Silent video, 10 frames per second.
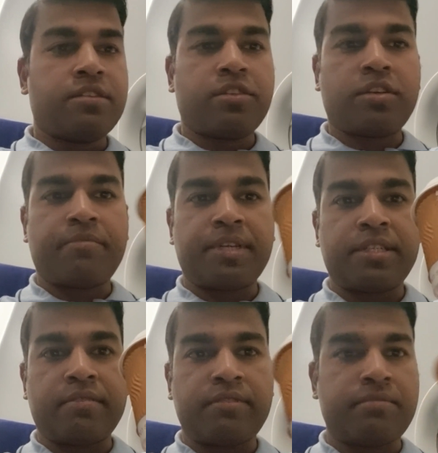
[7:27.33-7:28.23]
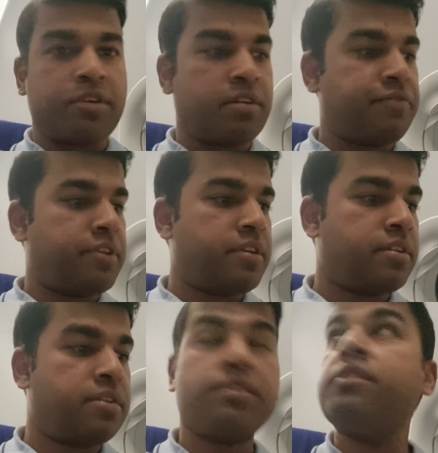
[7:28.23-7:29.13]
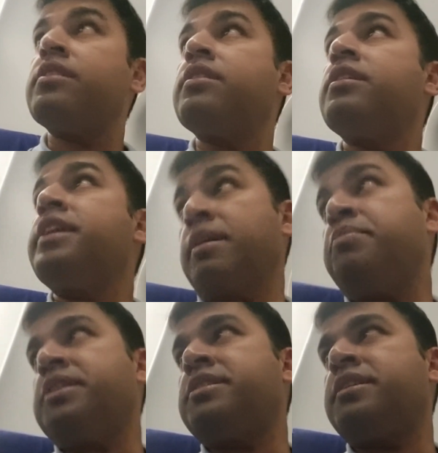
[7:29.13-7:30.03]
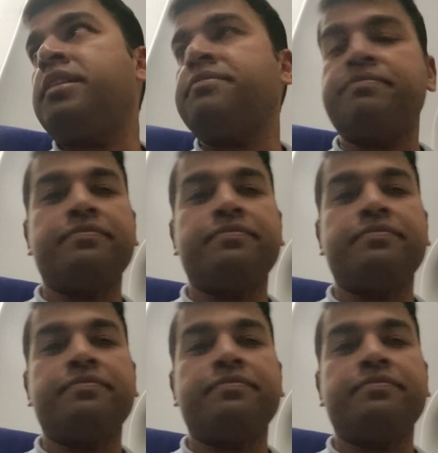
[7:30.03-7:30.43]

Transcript: So got myself some coffee. Yeah, please. Yeah.